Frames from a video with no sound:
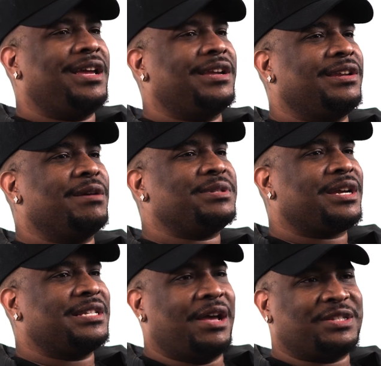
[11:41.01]
Like, you know what I'm
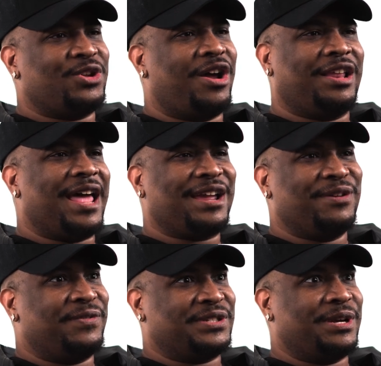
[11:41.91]
saying? Because I was starting to like
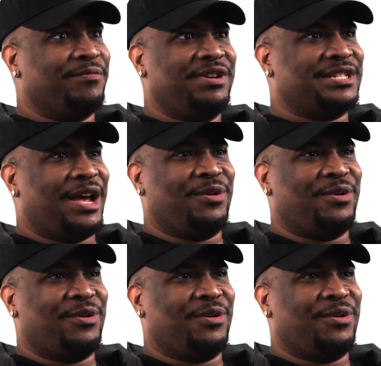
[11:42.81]
her for some reason.